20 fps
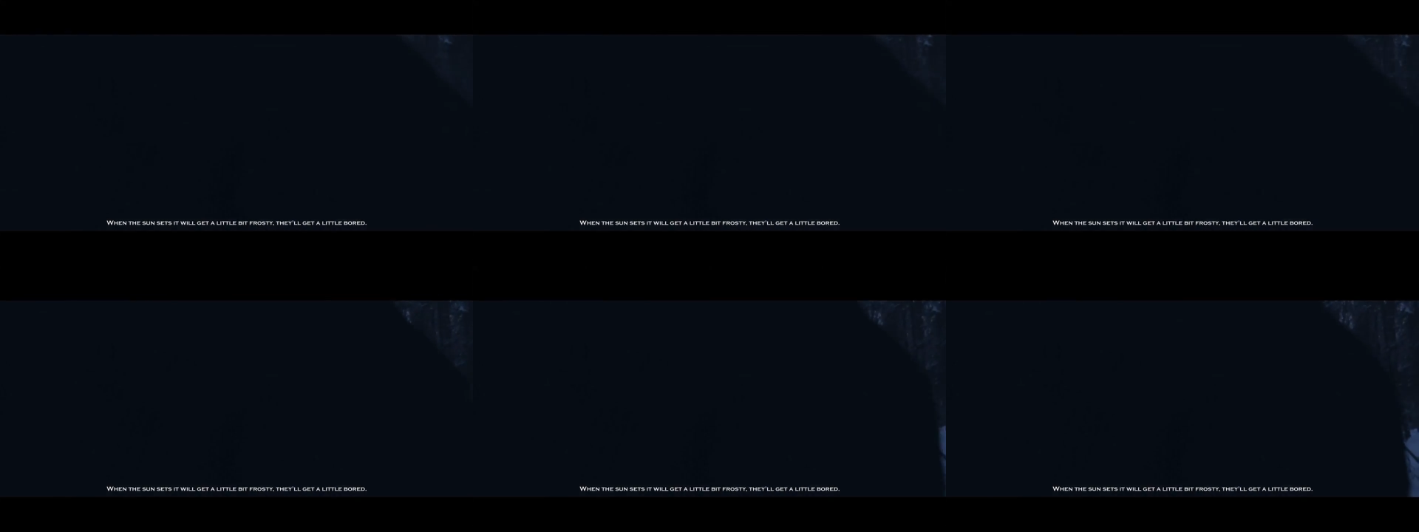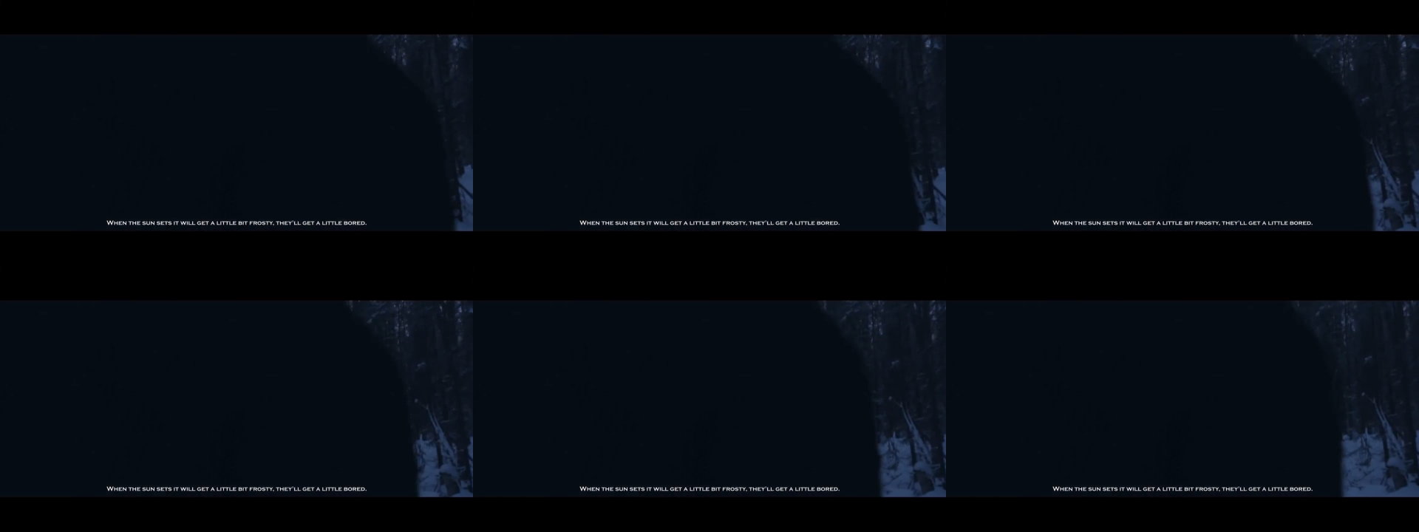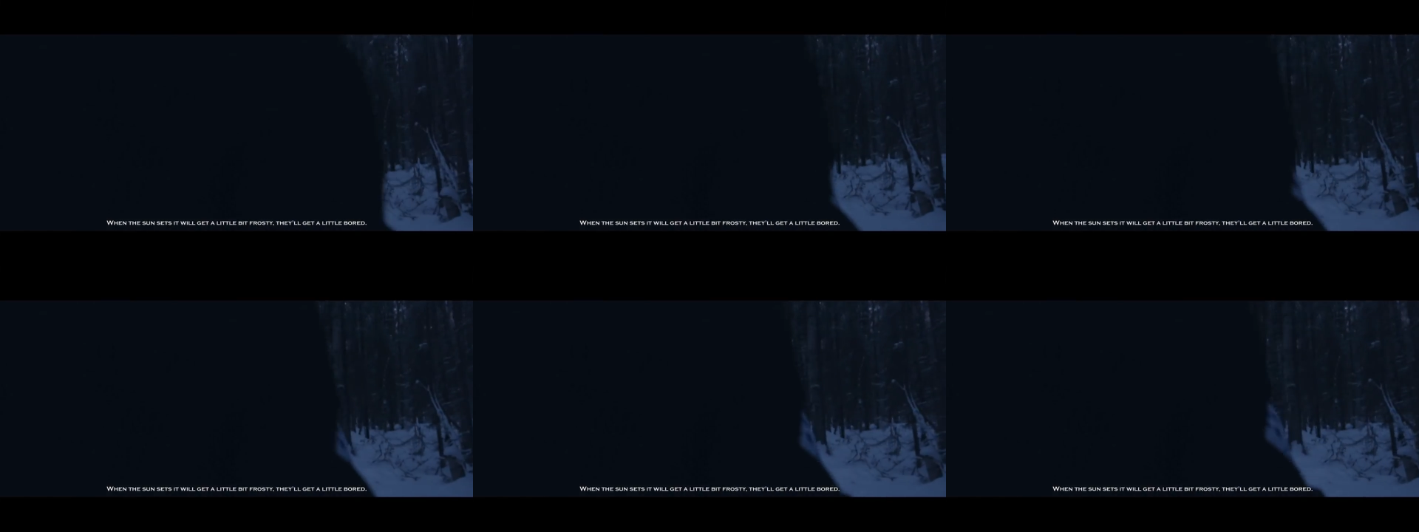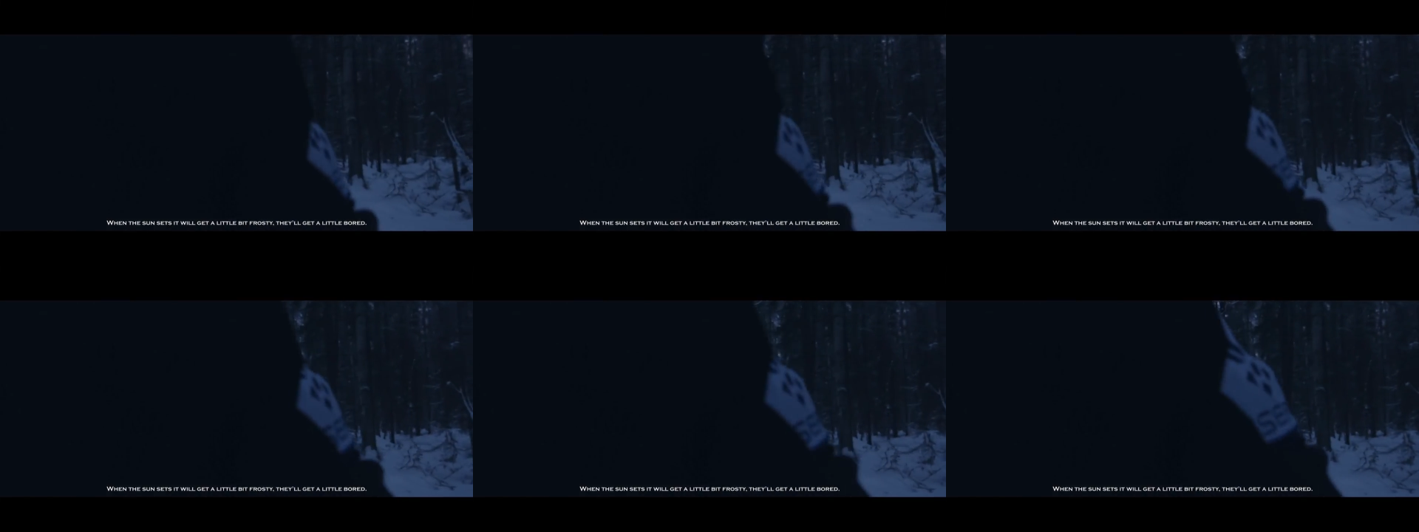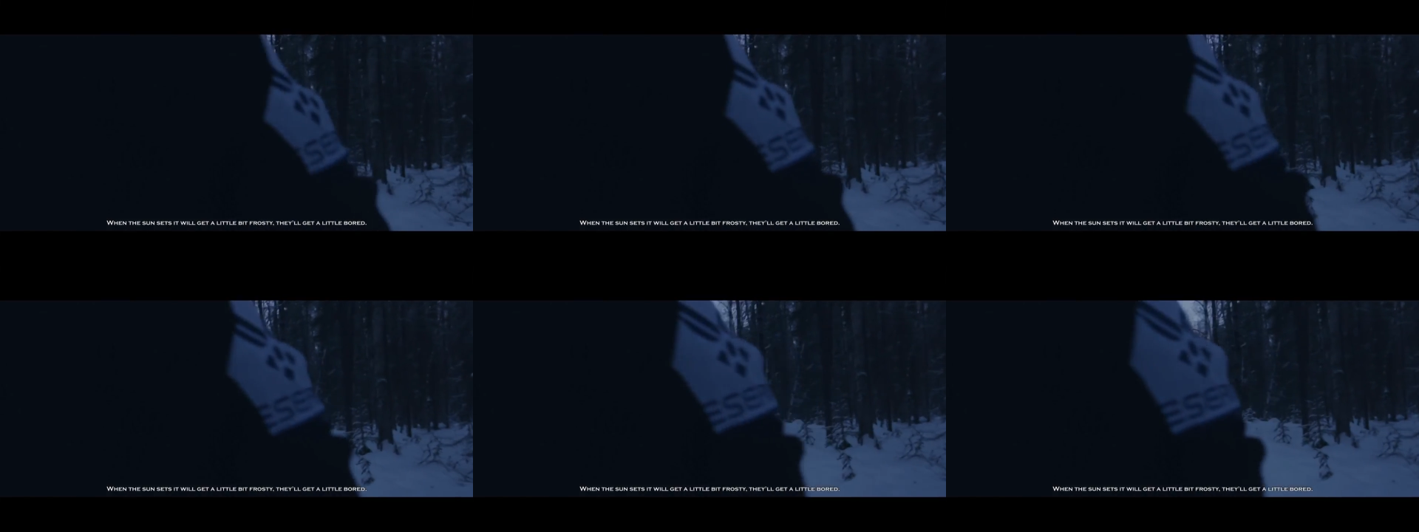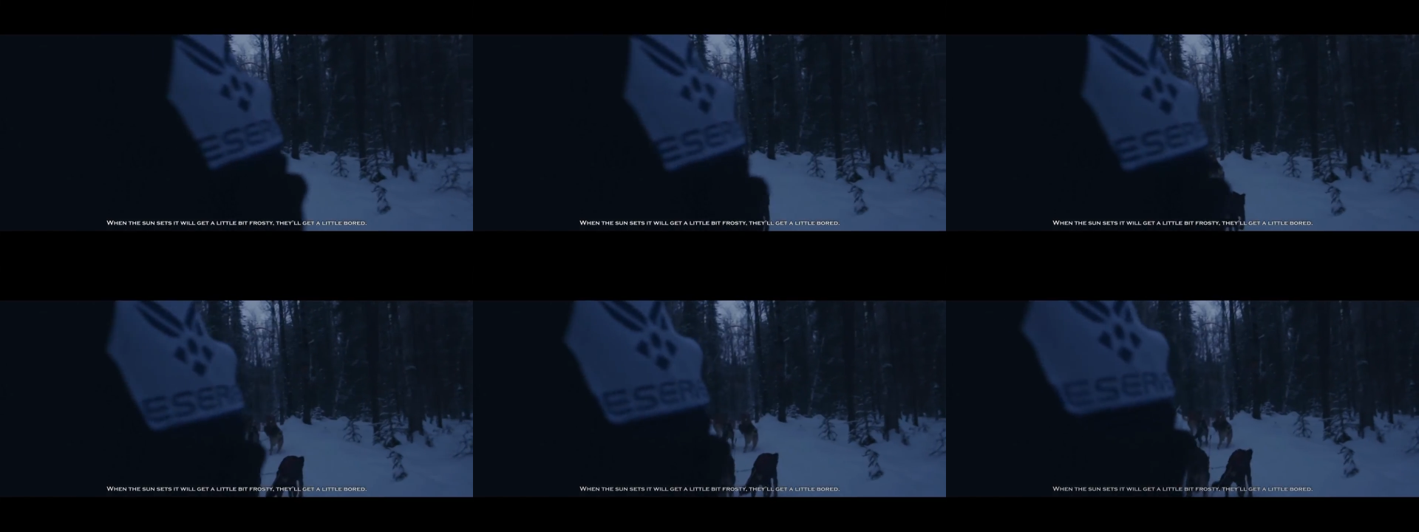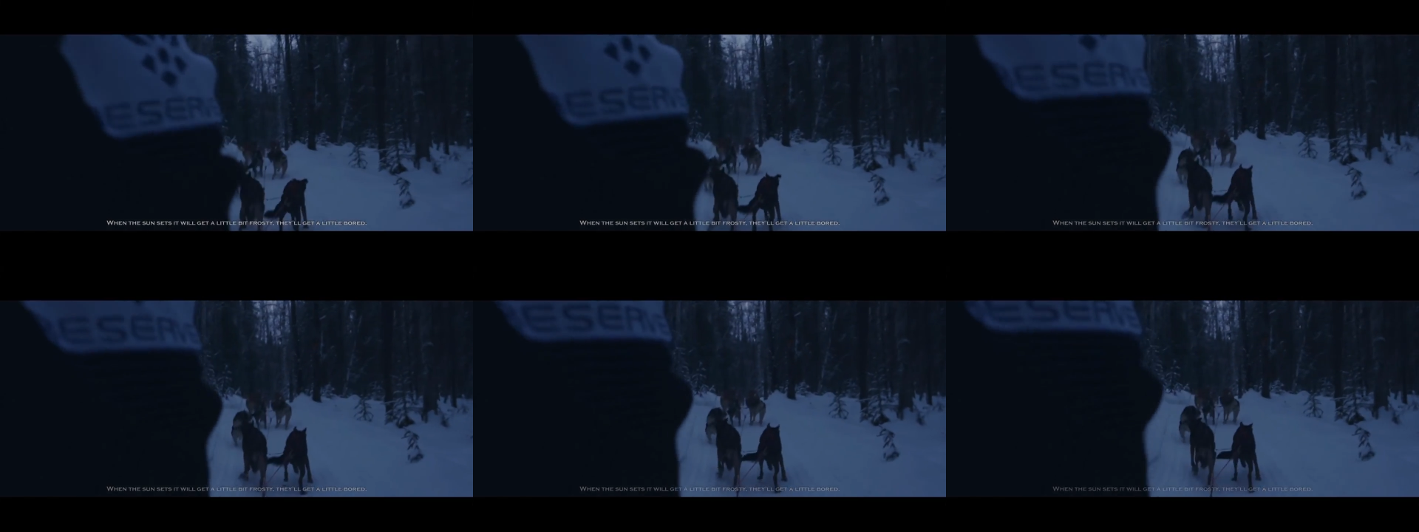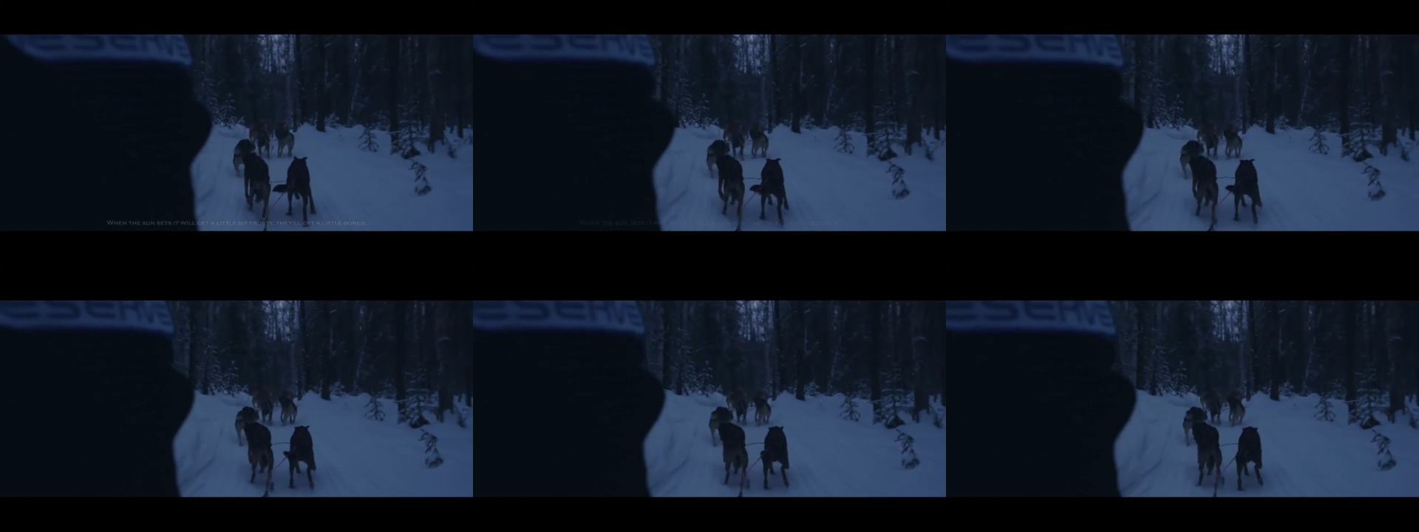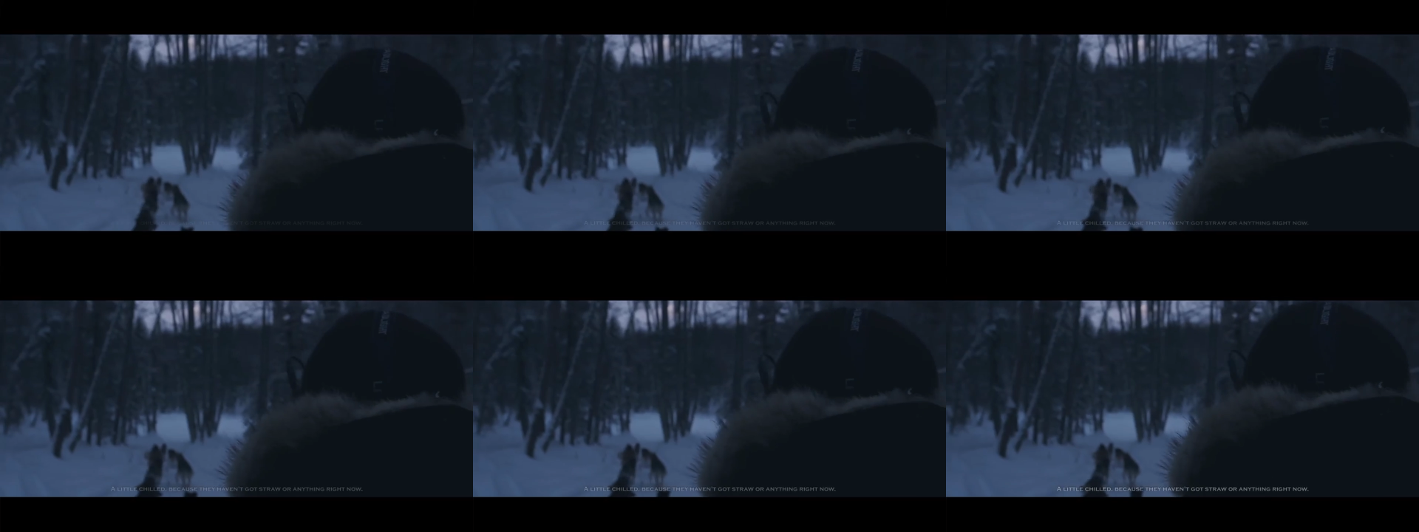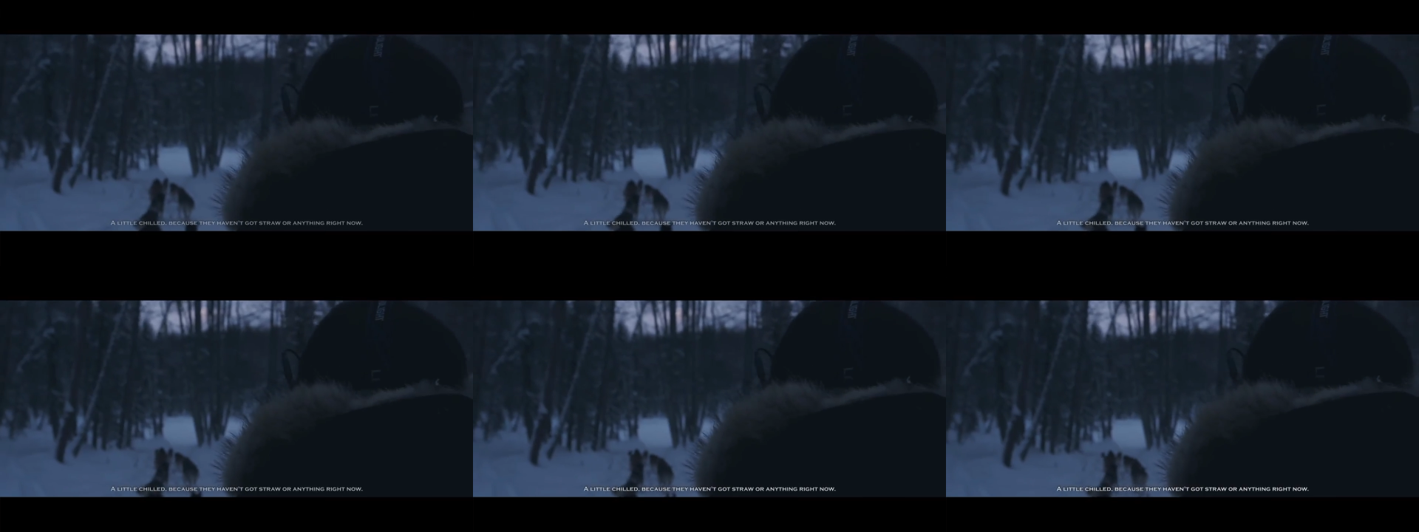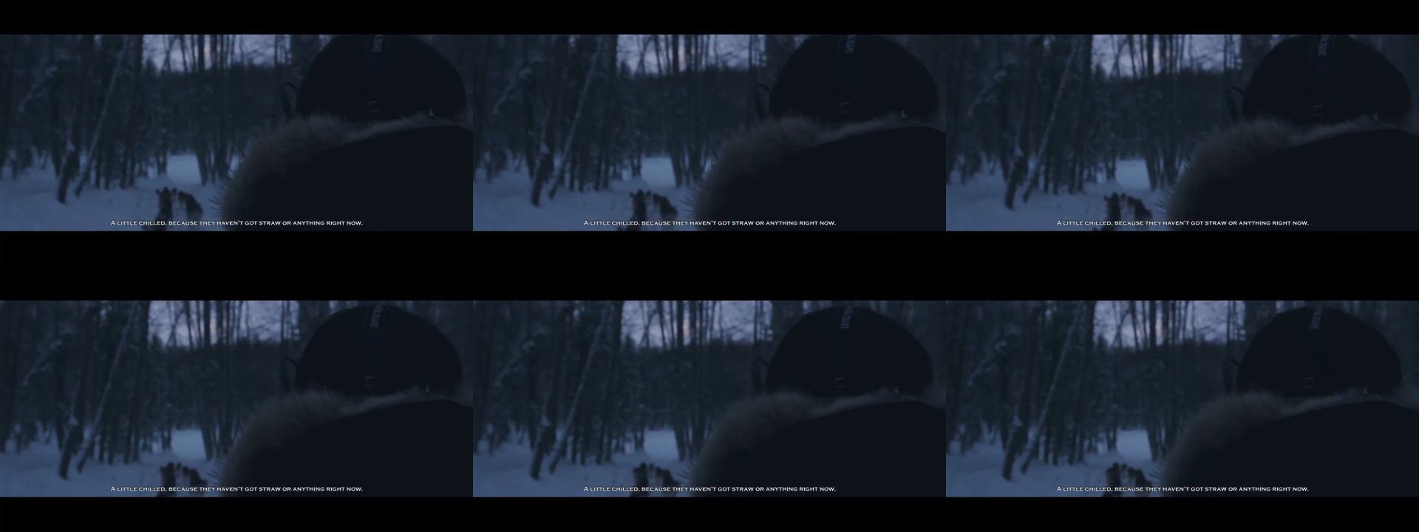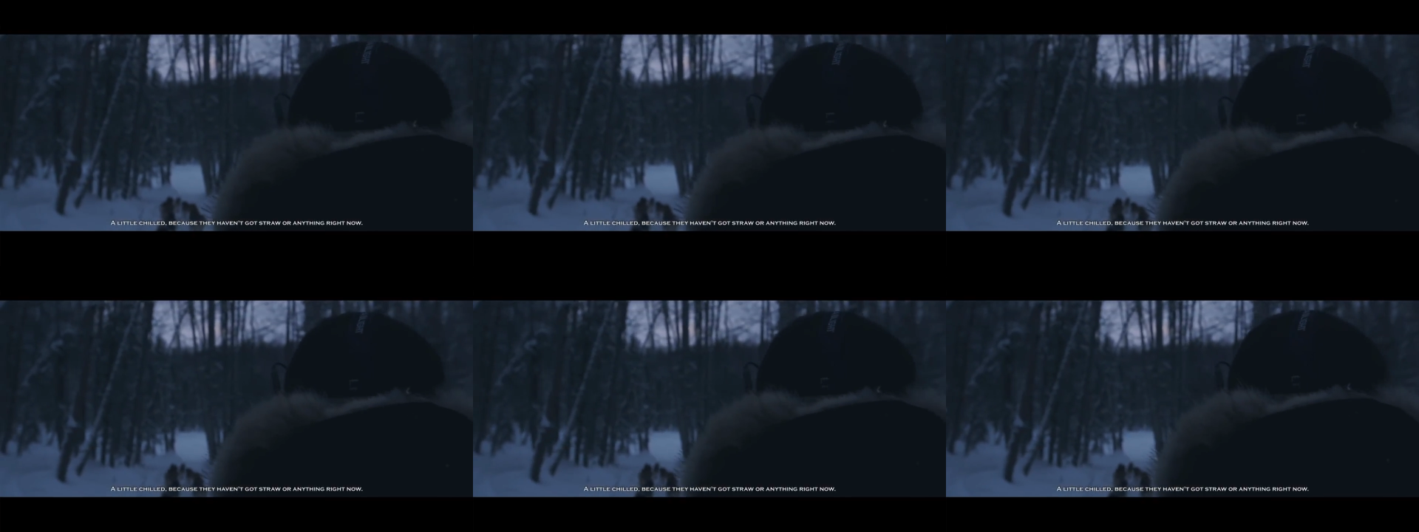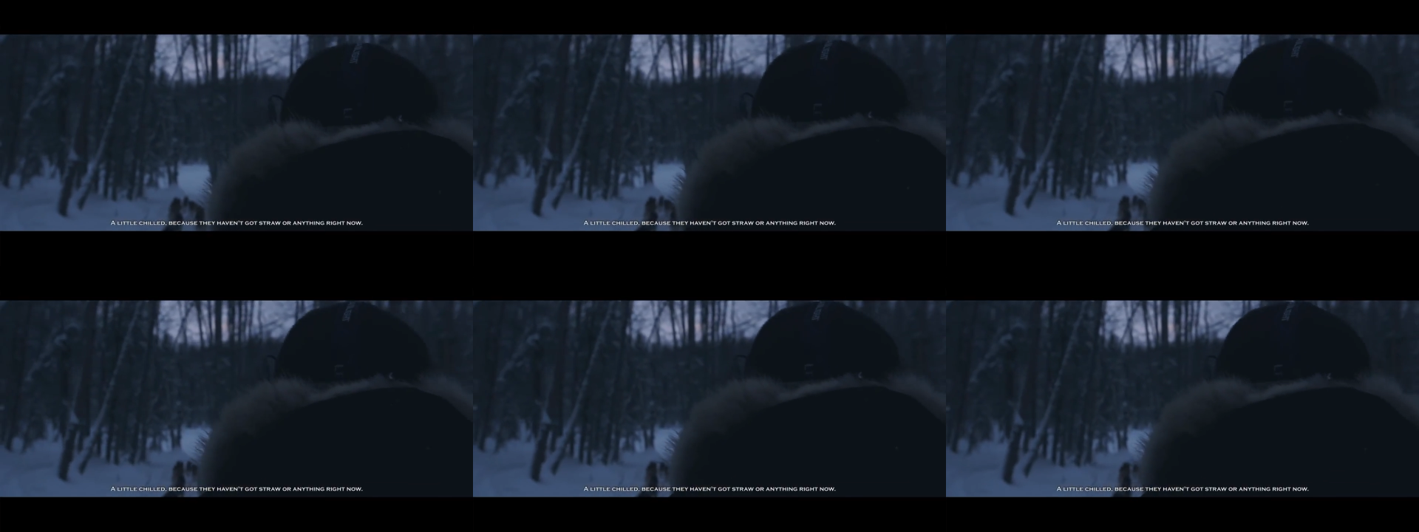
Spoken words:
No face is visible, so there are no lips to read.